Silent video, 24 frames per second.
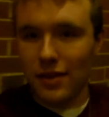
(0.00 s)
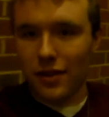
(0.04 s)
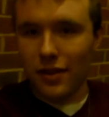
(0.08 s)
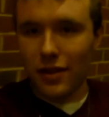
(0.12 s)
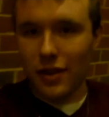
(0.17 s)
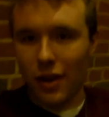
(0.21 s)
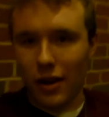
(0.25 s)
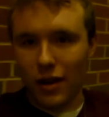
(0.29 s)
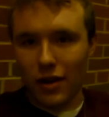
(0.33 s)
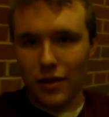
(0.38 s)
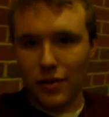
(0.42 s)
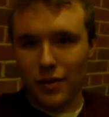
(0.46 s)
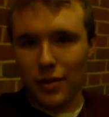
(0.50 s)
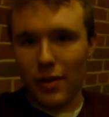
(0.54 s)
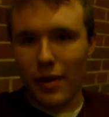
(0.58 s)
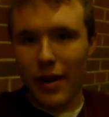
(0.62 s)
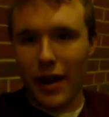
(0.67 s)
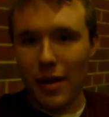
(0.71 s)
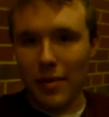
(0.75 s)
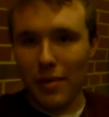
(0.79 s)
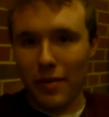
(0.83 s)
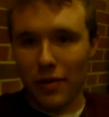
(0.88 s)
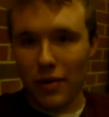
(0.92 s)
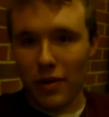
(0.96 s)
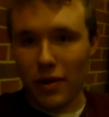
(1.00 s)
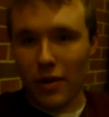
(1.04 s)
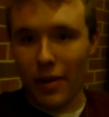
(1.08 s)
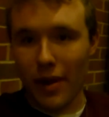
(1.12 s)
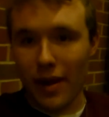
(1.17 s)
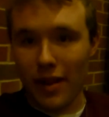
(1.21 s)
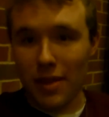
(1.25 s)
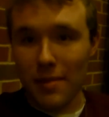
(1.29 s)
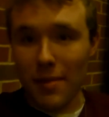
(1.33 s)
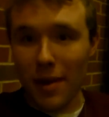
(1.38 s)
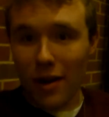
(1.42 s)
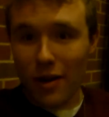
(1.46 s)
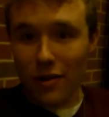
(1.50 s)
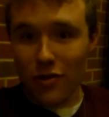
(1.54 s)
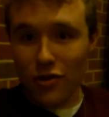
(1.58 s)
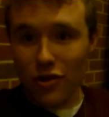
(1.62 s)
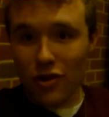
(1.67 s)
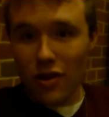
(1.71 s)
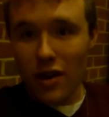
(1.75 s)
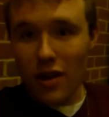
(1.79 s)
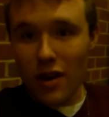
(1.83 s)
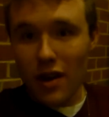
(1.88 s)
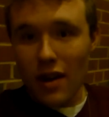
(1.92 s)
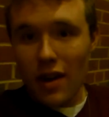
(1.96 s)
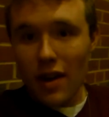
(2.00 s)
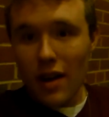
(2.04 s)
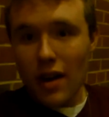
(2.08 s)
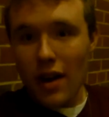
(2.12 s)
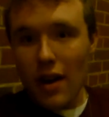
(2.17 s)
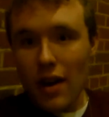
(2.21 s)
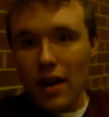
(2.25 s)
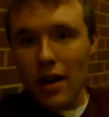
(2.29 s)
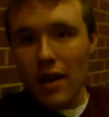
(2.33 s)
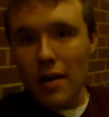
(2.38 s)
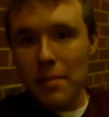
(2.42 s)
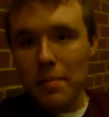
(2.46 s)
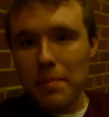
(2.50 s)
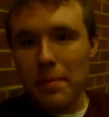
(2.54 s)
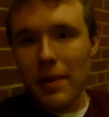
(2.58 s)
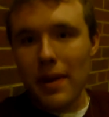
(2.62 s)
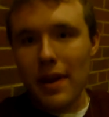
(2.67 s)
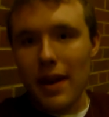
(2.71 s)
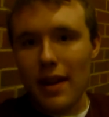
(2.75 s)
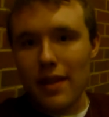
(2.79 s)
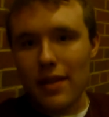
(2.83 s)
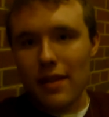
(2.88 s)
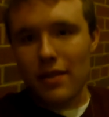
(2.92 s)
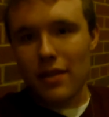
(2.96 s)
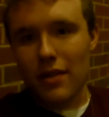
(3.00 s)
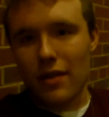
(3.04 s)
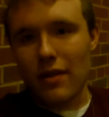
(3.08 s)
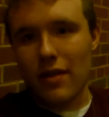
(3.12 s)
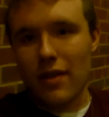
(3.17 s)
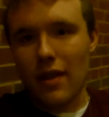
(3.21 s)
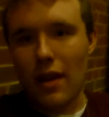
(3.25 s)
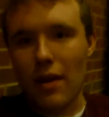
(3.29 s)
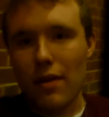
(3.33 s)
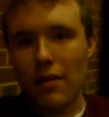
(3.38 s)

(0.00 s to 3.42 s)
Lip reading: to the talks for a while before going on the march. But as it turns